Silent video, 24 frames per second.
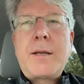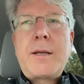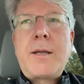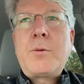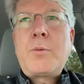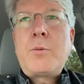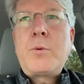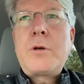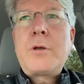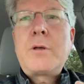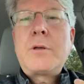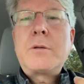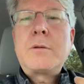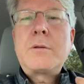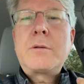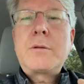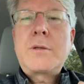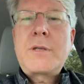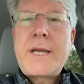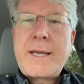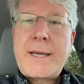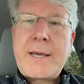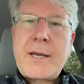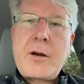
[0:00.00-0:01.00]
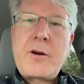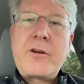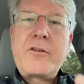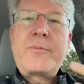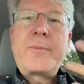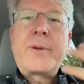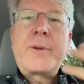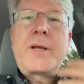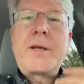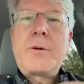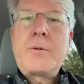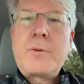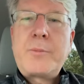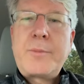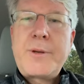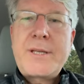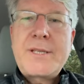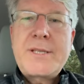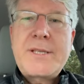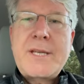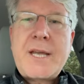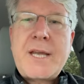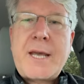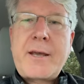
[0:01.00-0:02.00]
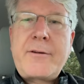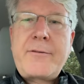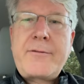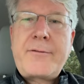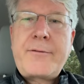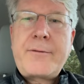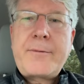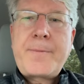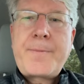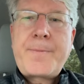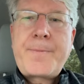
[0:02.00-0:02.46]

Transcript: it will take care of me. It will be safe.